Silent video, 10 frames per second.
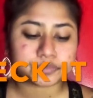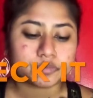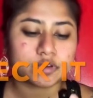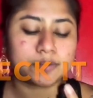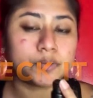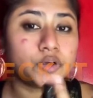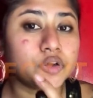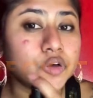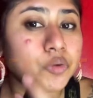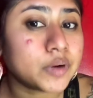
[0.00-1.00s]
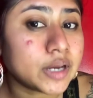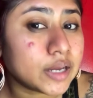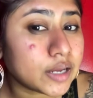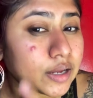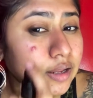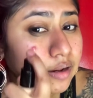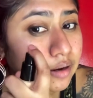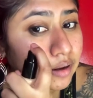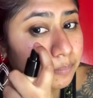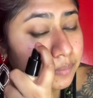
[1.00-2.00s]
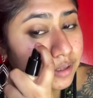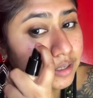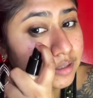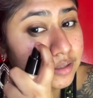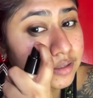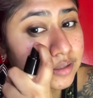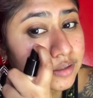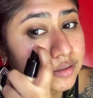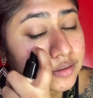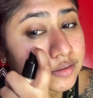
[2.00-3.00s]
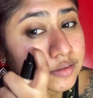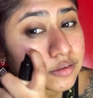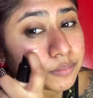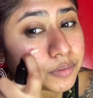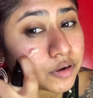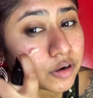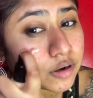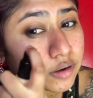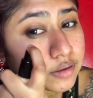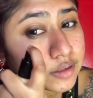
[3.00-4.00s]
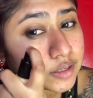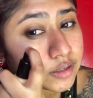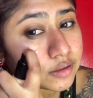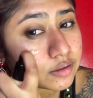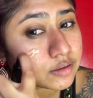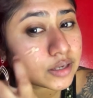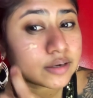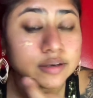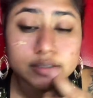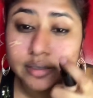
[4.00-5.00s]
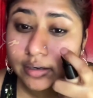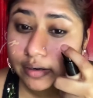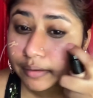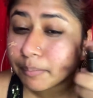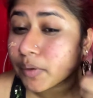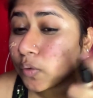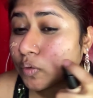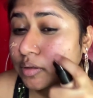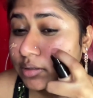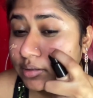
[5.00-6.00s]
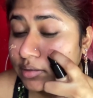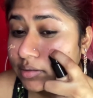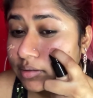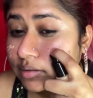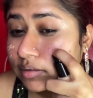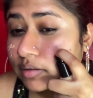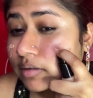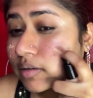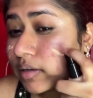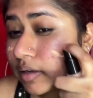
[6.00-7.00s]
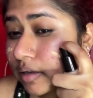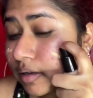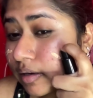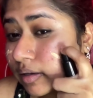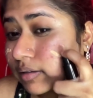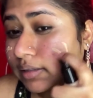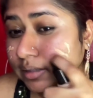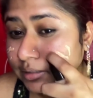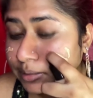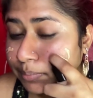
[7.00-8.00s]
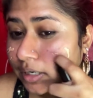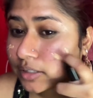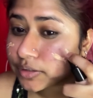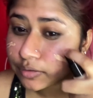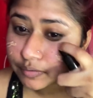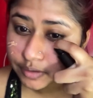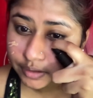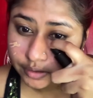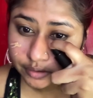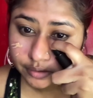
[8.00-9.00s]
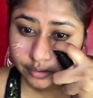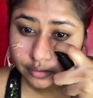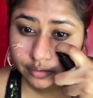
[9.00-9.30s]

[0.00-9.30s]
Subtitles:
I'm gonna go ahead and apply this to the part that needed the most, like these spots over here